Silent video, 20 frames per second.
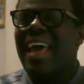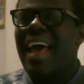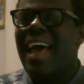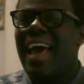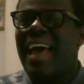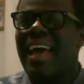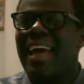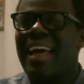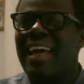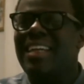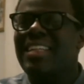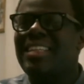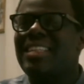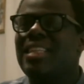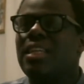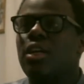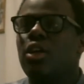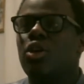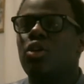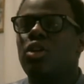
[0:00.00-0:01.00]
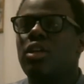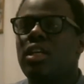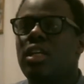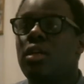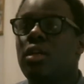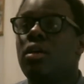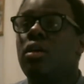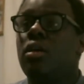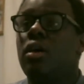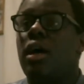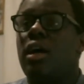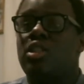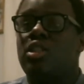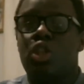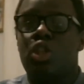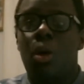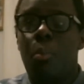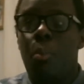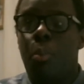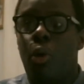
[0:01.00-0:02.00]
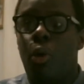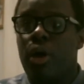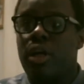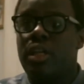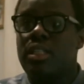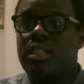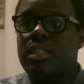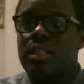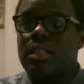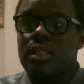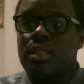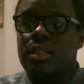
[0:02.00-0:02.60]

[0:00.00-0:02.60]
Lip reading: And at some point,